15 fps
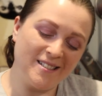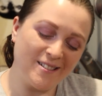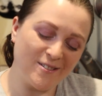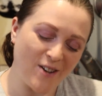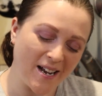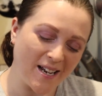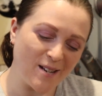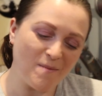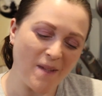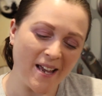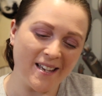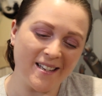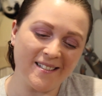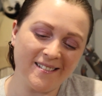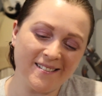dragging my
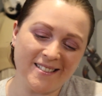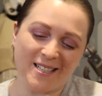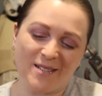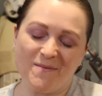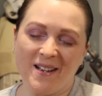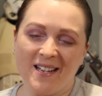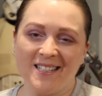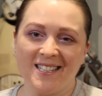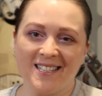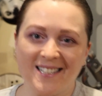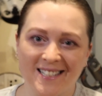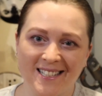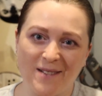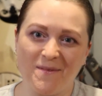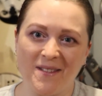heels compared to
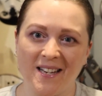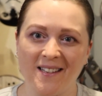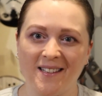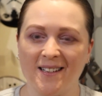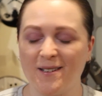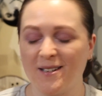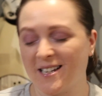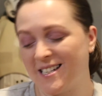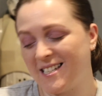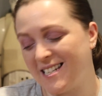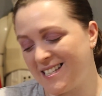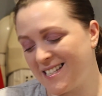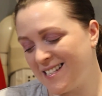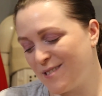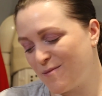some of the other
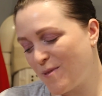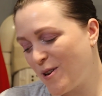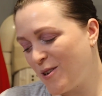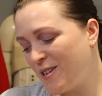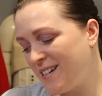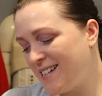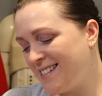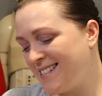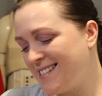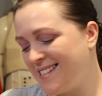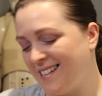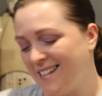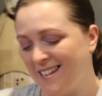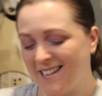contestants' progress.